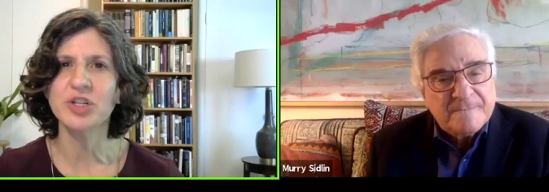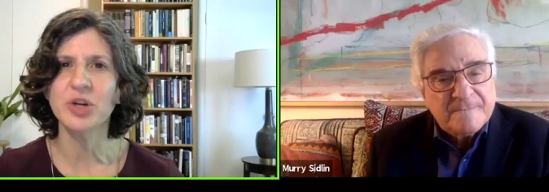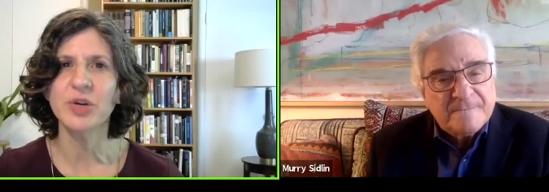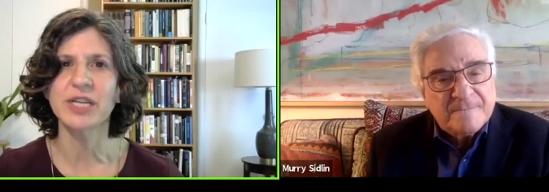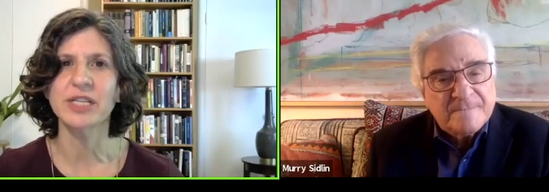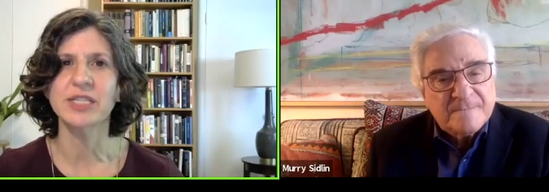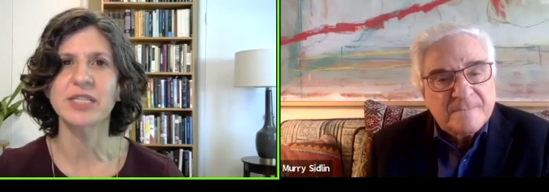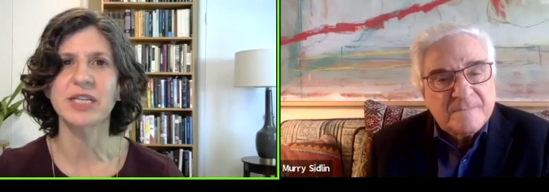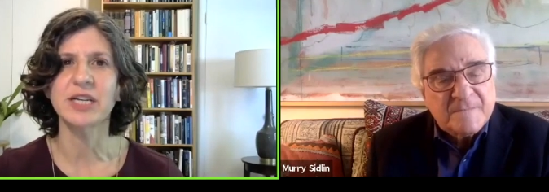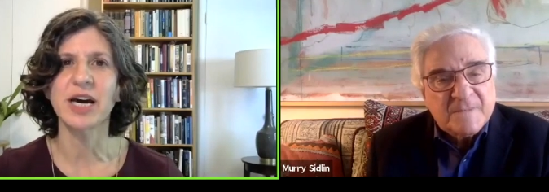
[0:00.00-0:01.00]
Speaker 1: notice
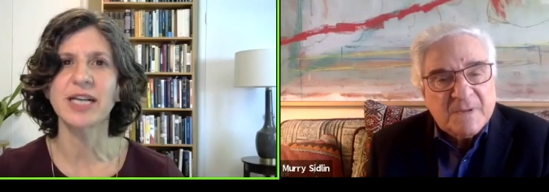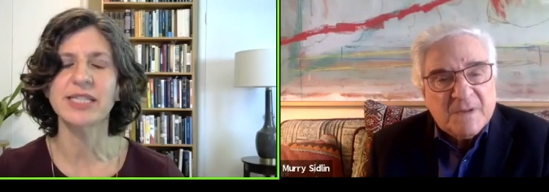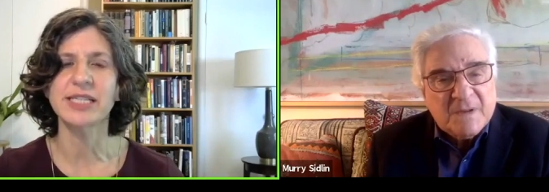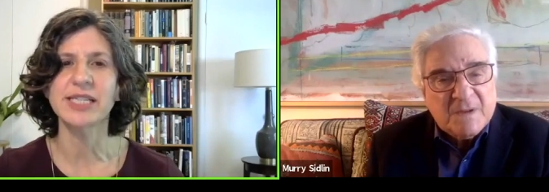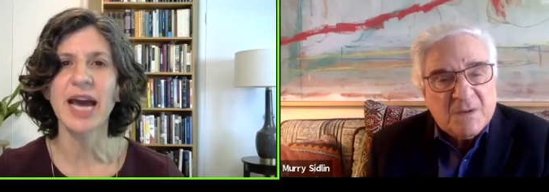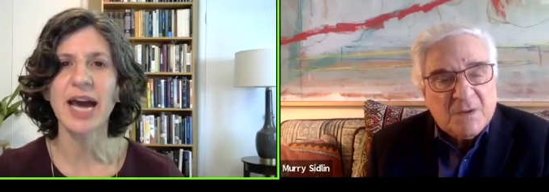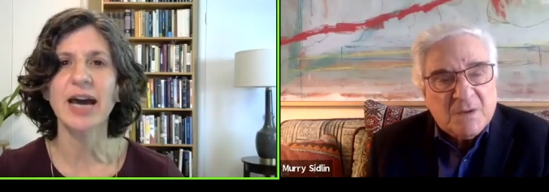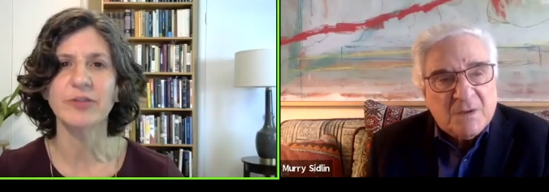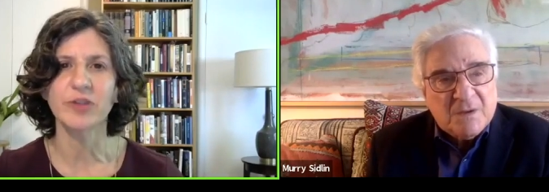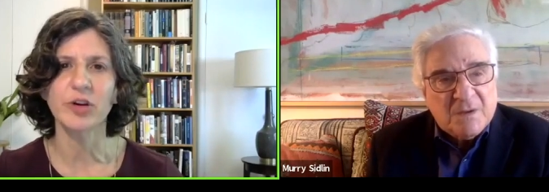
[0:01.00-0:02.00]
did the Nazis
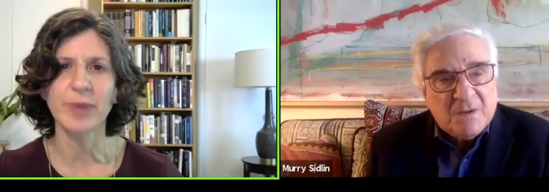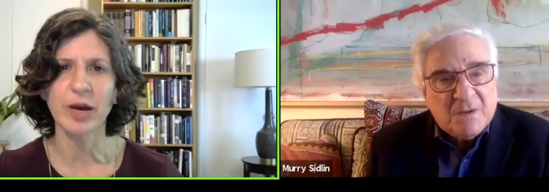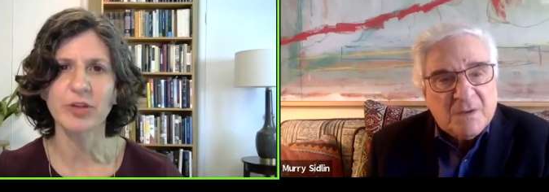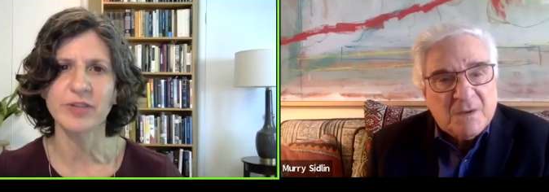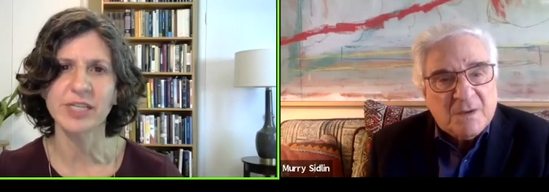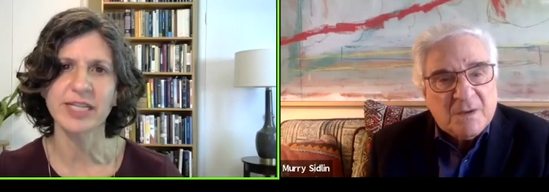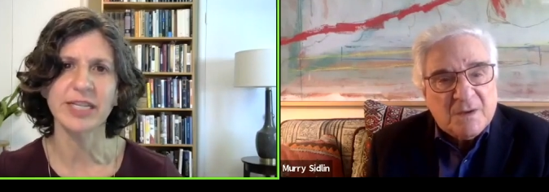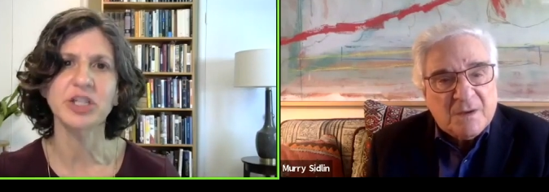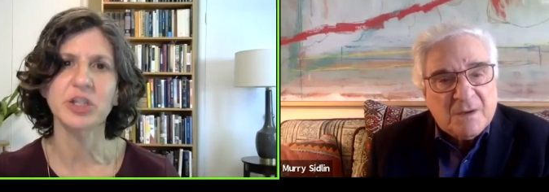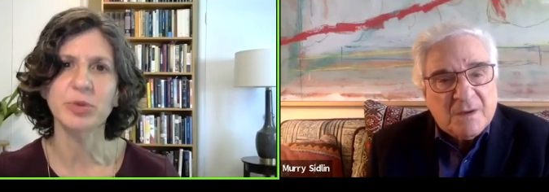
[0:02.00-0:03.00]
have about the
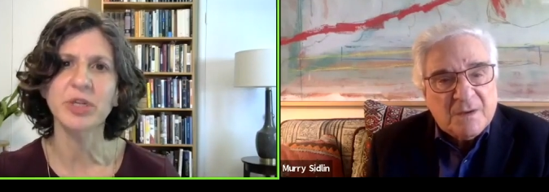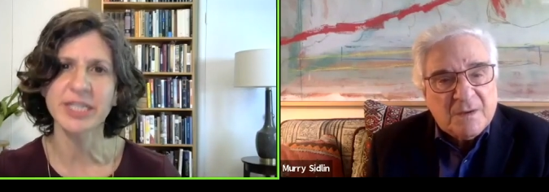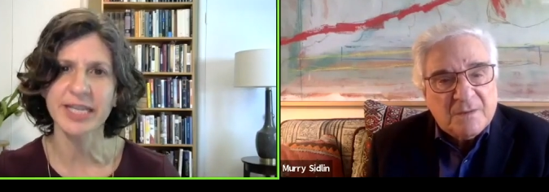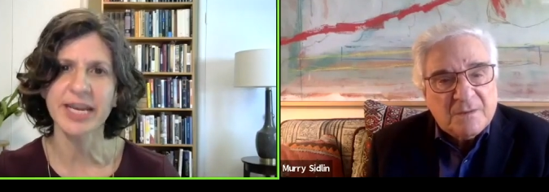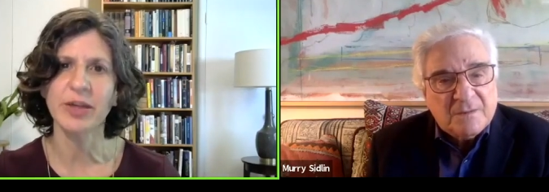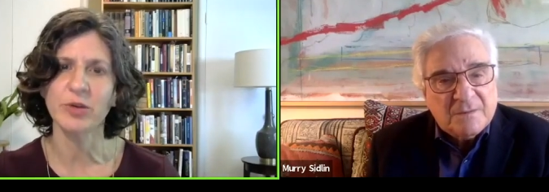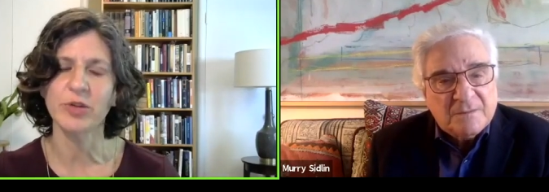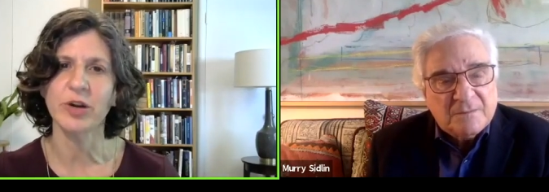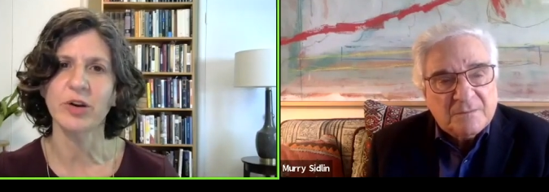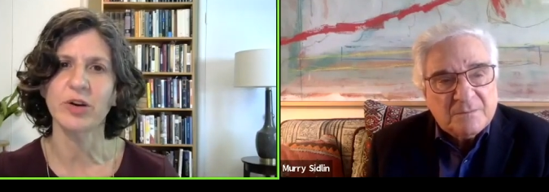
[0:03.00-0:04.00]
visit to put together
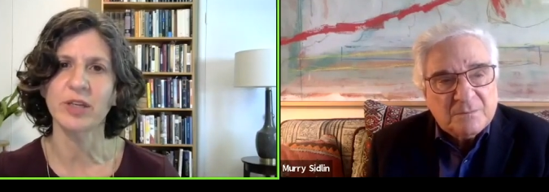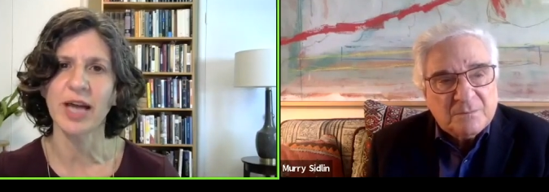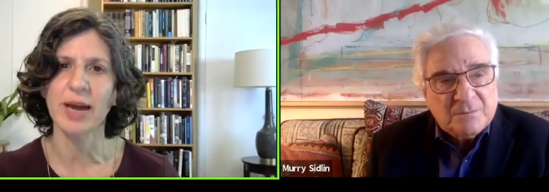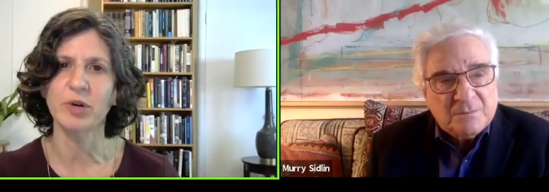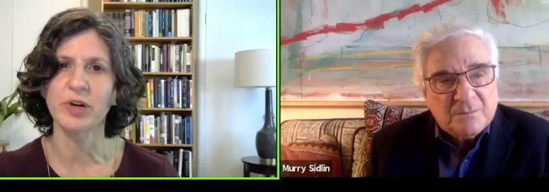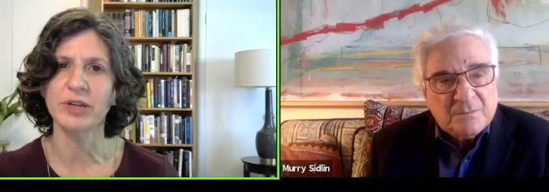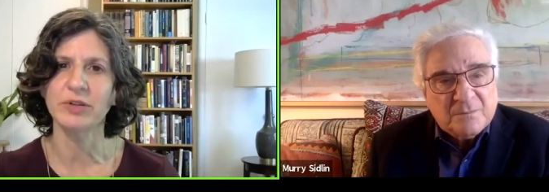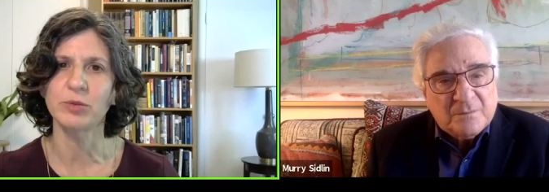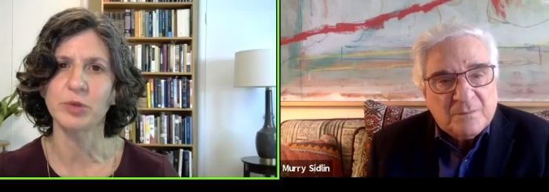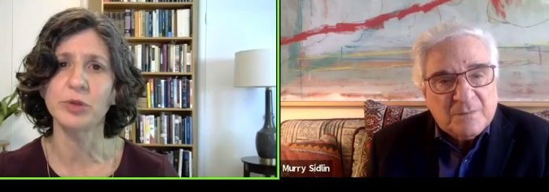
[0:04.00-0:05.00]
their elaborate
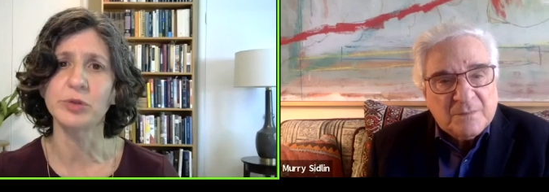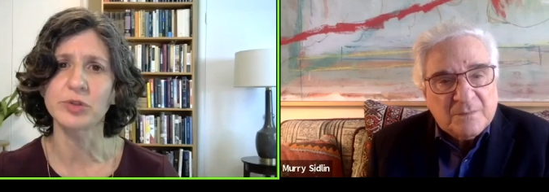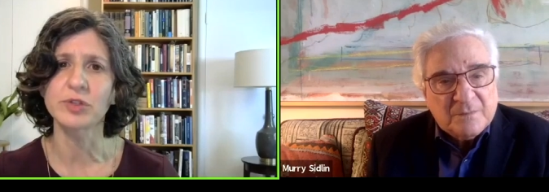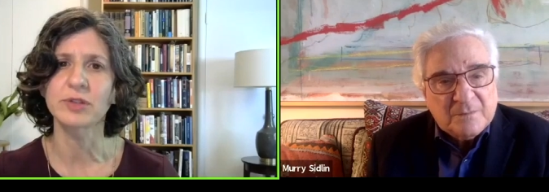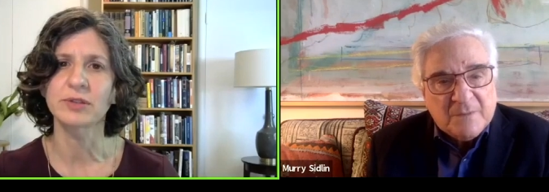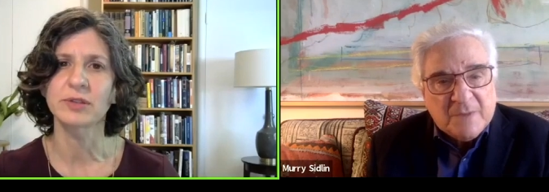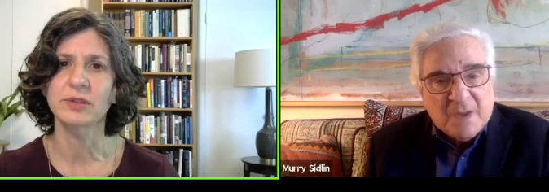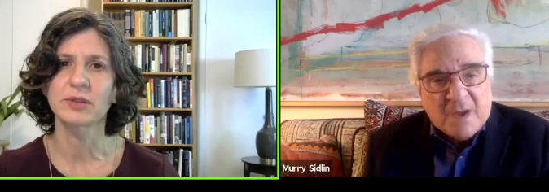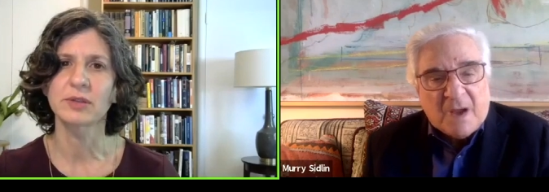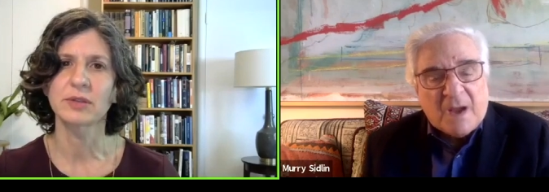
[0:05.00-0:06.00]
ruse?
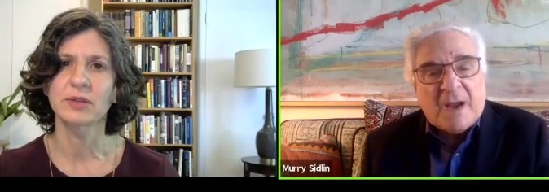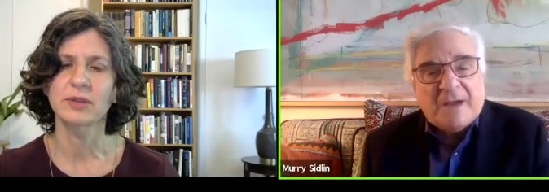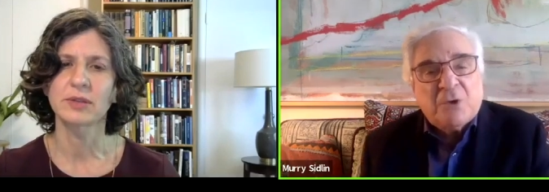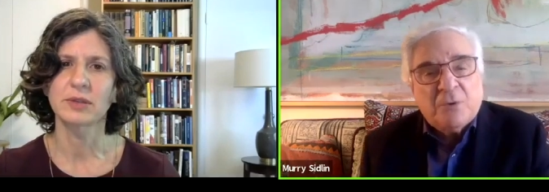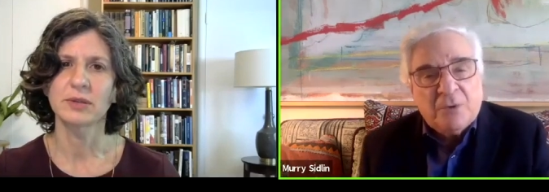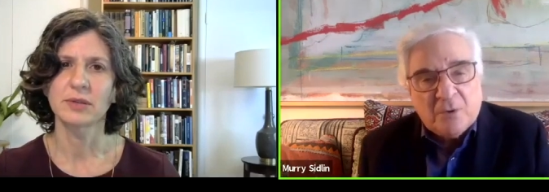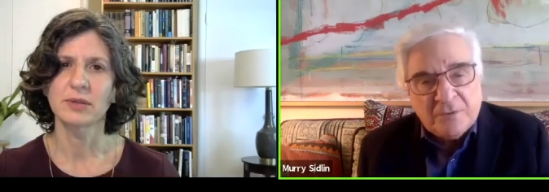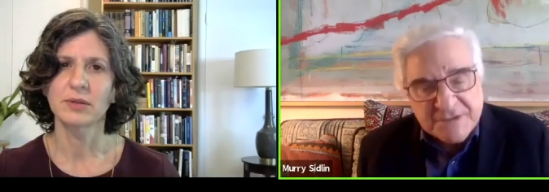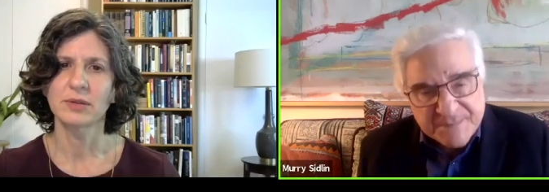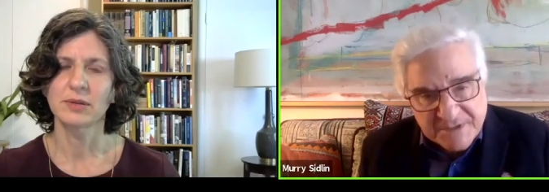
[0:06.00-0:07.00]
Speaker 2: Uh, I don't know
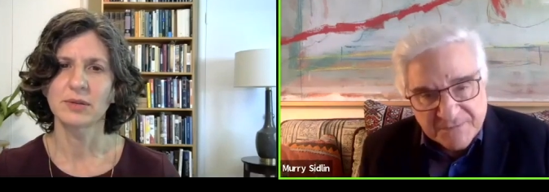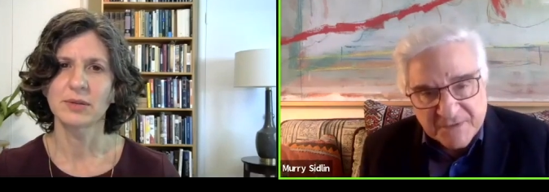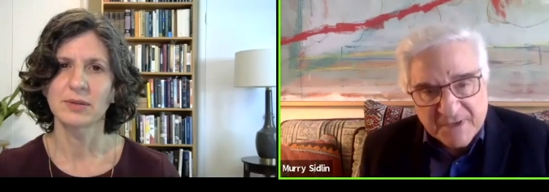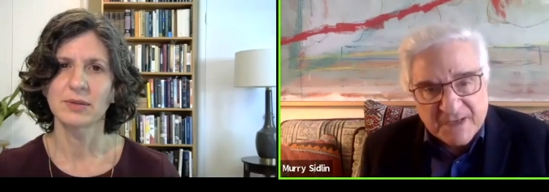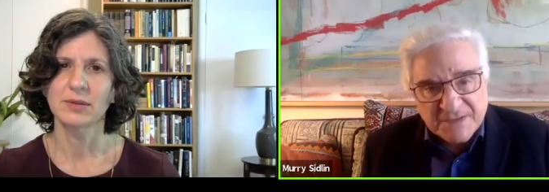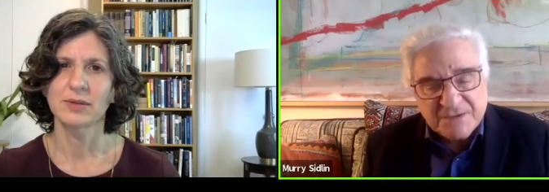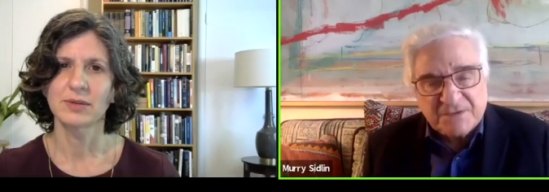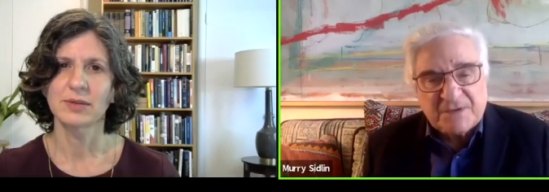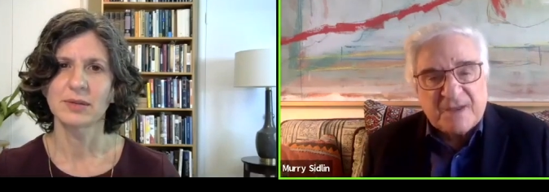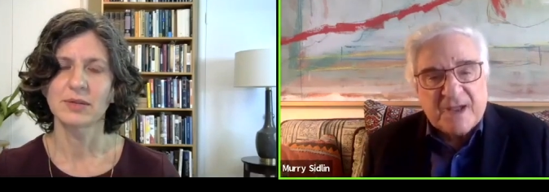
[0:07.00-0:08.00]
the specific answer
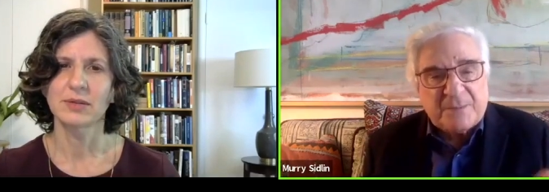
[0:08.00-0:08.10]
to that,